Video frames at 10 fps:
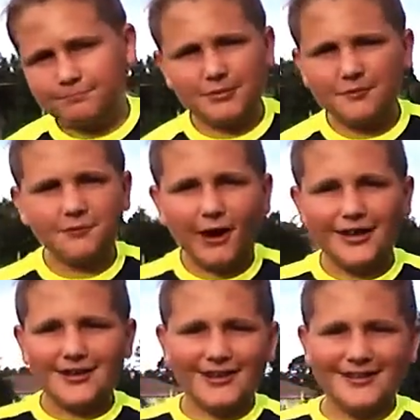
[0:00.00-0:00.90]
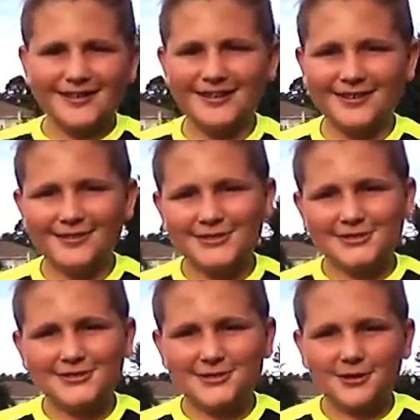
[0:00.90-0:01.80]
be fun. And
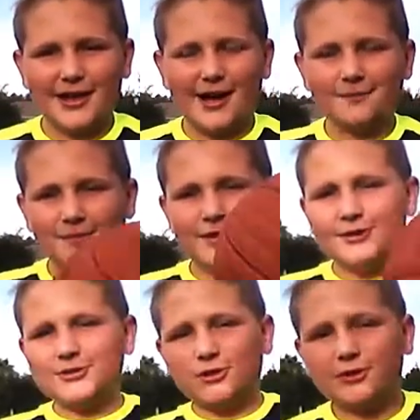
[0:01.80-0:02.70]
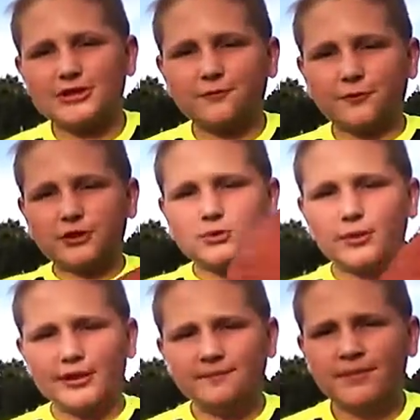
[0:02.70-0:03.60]
so yeah, so this first
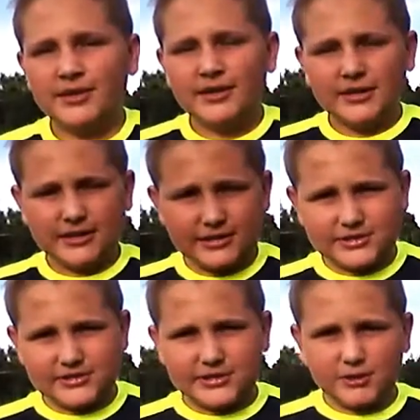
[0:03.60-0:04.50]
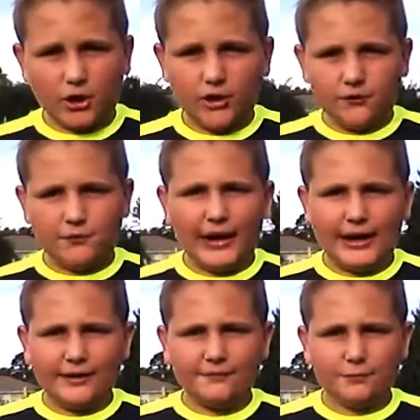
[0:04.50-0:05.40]
one is called
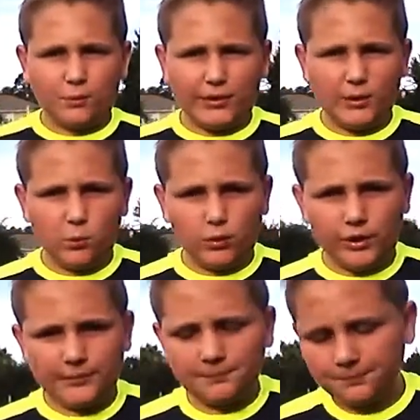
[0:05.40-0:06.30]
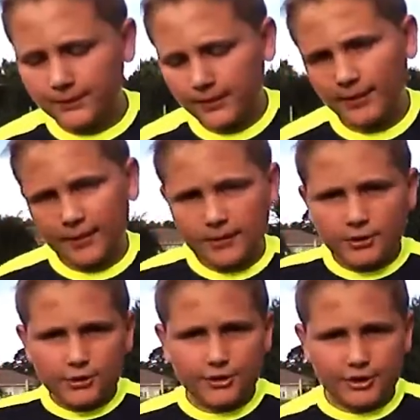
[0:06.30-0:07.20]
5-3-1.
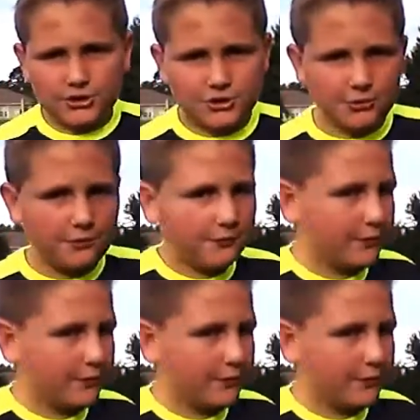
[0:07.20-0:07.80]
You're going to shoot